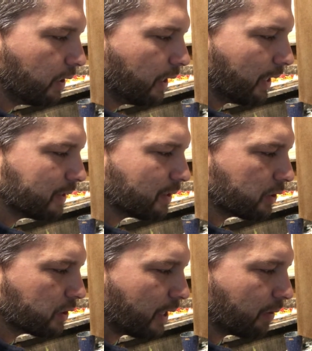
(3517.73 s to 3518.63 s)
And it's in the
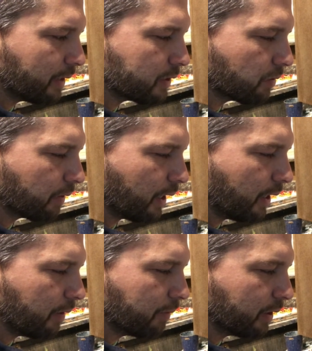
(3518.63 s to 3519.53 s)
shadow, and that's
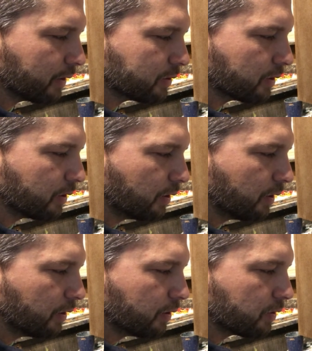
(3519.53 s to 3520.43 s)
okay, because
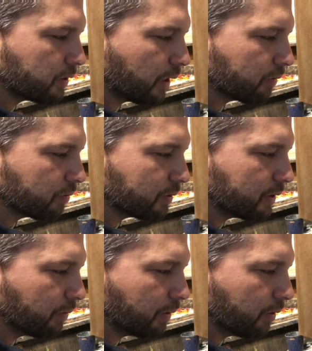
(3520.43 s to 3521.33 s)
shadows
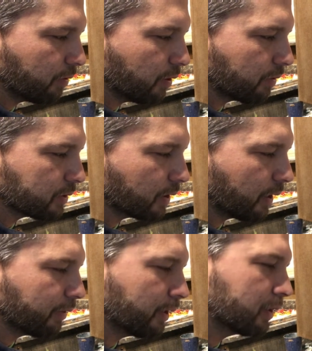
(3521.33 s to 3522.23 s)
recede, we don't notice a lot
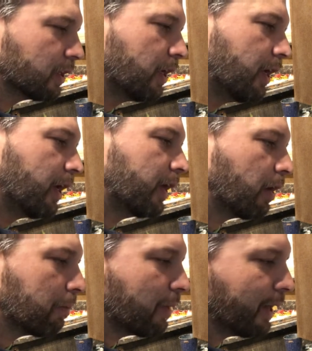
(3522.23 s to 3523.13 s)
of things, and
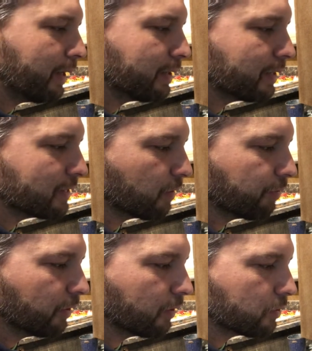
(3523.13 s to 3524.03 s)
our mind tends to
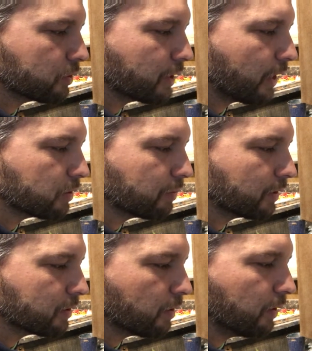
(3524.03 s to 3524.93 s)
fill in those shadows
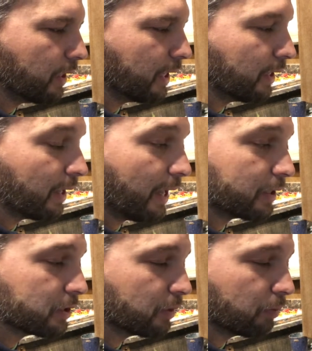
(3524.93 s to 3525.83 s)
because it
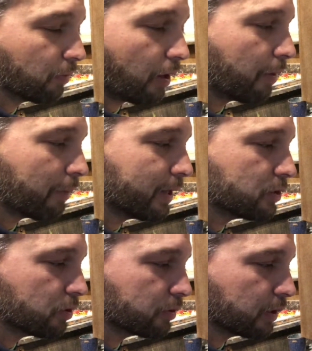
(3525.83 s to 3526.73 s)
actually, our minds
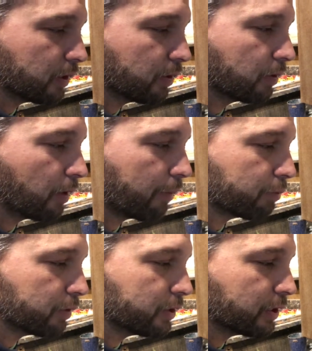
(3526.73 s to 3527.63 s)
usually
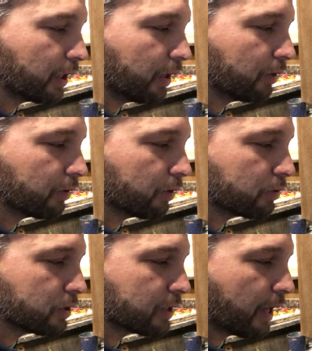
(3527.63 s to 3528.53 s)
appreciate those
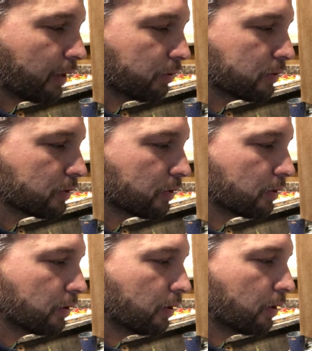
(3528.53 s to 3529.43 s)
shadows
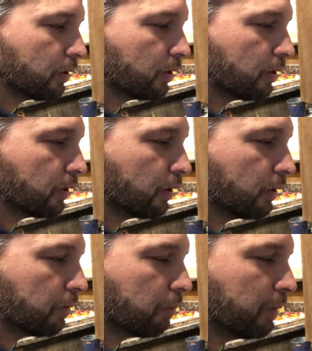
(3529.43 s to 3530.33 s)

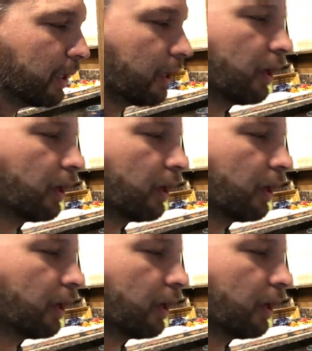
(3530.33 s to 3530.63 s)
being